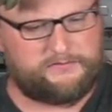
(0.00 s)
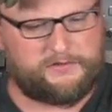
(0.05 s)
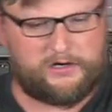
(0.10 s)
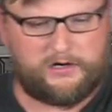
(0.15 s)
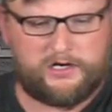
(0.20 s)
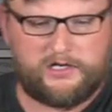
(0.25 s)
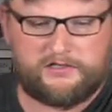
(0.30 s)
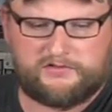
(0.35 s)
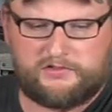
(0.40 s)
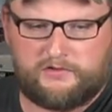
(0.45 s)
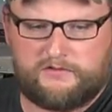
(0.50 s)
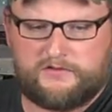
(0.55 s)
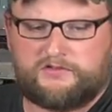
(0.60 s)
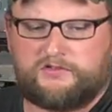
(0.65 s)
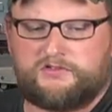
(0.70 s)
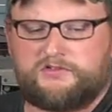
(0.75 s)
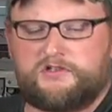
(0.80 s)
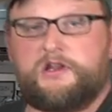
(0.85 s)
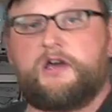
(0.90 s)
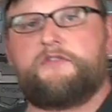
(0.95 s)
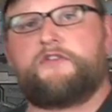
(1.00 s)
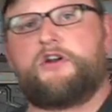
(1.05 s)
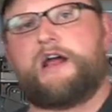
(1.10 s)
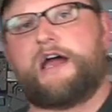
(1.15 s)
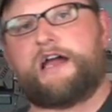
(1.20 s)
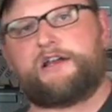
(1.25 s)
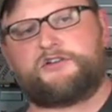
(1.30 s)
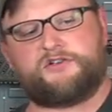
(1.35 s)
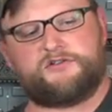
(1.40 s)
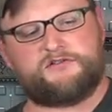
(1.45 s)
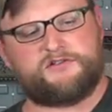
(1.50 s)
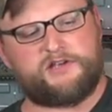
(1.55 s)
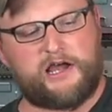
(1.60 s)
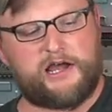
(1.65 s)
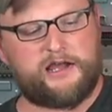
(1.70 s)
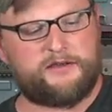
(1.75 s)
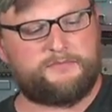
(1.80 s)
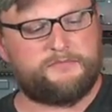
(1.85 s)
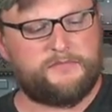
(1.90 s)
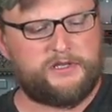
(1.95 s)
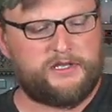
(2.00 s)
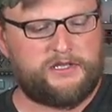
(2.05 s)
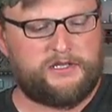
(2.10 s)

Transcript: All right, so this is another action type